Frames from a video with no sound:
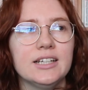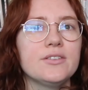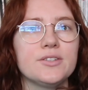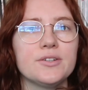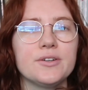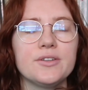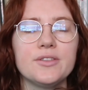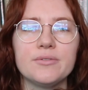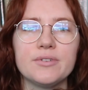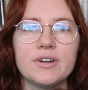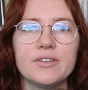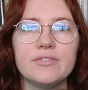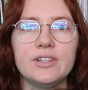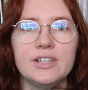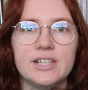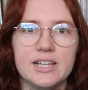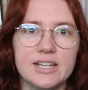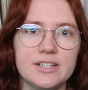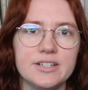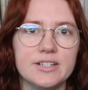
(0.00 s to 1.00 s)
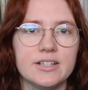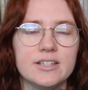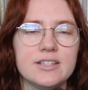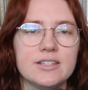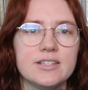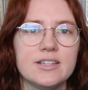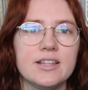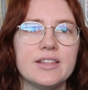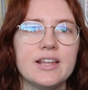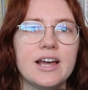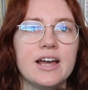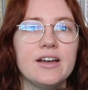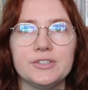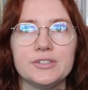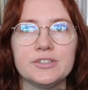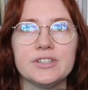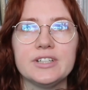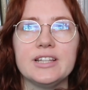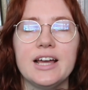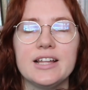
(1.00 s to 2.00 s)
And so the revelations that
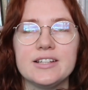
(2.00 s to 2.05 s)
during